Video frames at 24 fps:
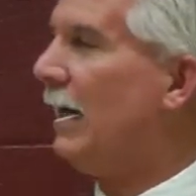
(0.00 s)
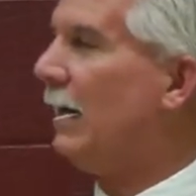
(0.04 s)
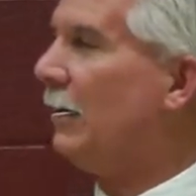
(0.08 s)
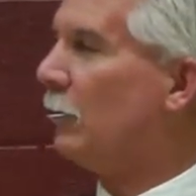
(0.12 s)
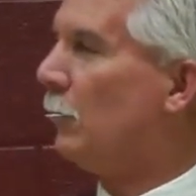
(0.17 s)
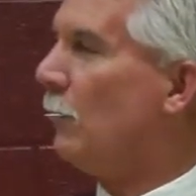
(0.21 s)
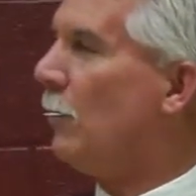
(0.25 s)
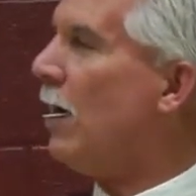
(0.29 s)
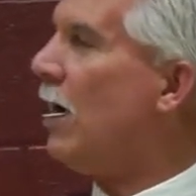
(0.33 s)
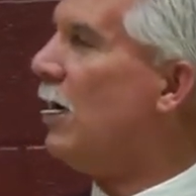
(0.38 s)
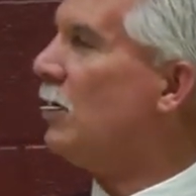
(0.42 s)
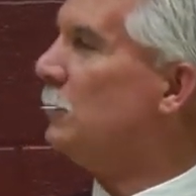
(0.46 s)
like
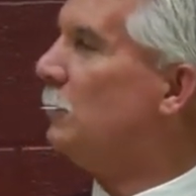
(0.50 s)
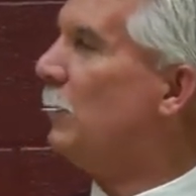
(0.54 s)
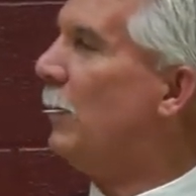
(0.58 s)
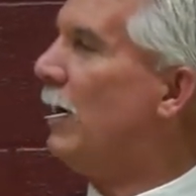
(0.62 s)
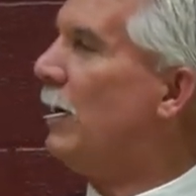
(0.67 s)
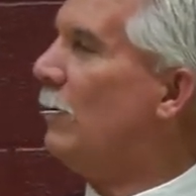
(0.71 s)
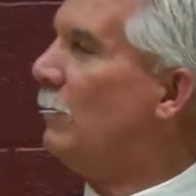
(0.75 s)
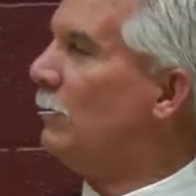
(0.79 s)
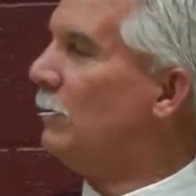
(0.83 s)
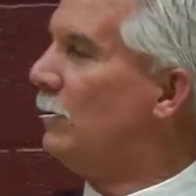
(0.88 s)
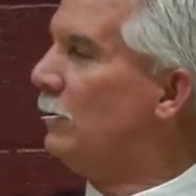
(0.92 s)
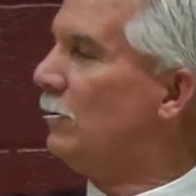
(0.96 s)
garage
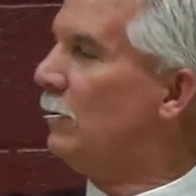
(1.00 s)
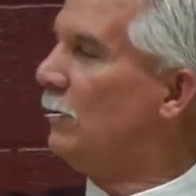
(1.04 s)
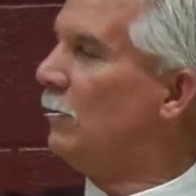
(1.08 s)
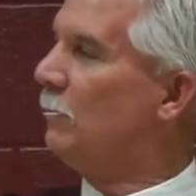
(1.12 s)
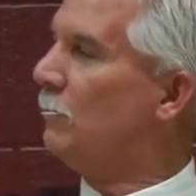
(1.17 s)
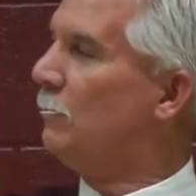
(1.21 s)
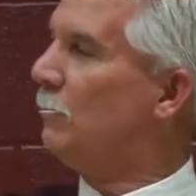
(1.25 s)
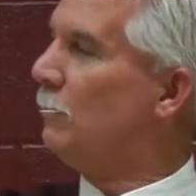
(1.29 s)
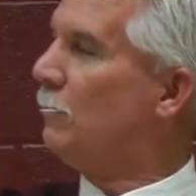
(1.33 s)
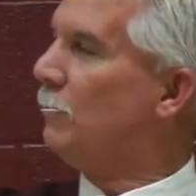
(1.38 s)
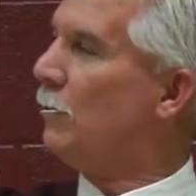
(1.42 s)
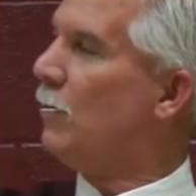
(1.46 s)
paint with
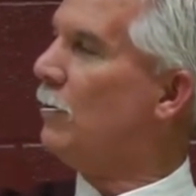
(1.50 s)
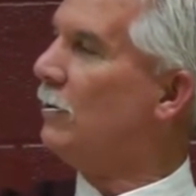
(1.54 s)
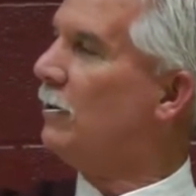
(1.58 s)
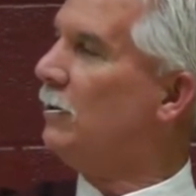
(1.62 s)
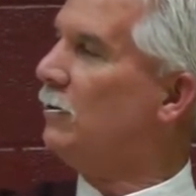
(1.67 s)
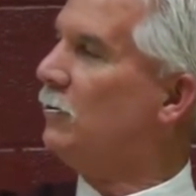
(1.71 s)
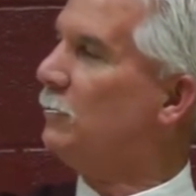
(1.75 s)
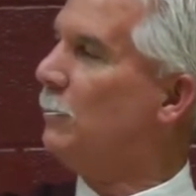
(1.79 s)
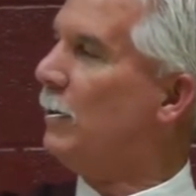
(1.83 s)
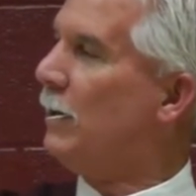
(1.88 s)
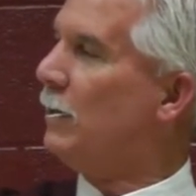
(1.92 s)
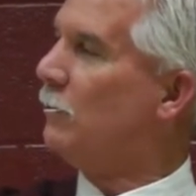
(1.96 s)
little
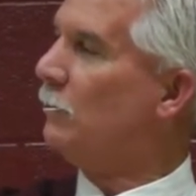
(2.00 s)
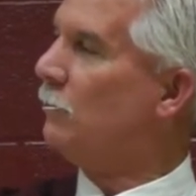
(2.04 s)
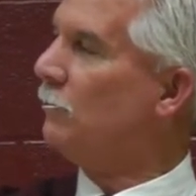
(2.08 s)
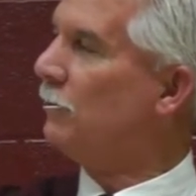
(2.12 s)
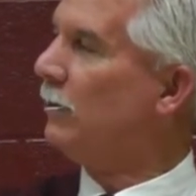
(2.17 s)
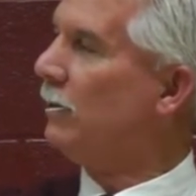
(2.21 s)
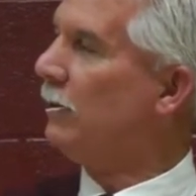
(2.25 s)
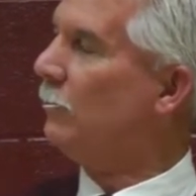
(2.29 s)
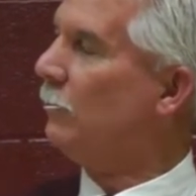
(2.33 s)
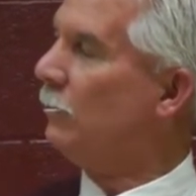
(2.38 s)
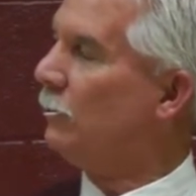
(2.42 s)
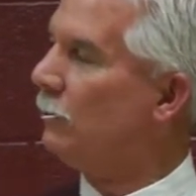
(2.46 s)
burgundy speckles
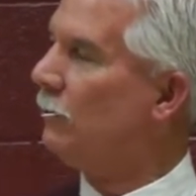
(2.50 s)
in it.